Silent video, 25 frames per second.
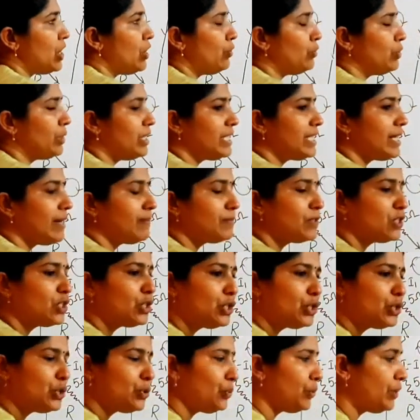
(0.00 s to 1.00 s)
on the
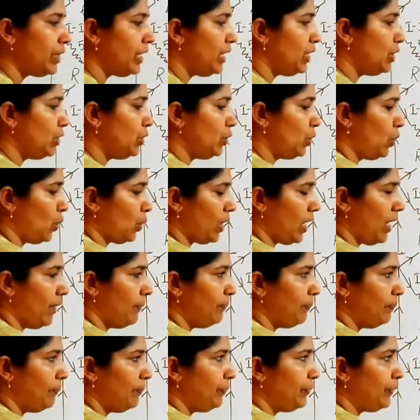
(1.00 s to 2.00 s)
substitute either no ka.
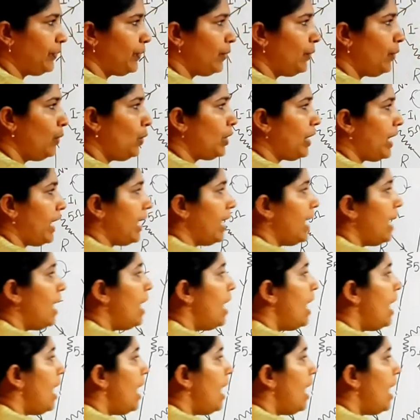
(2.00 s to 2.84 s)
Okay.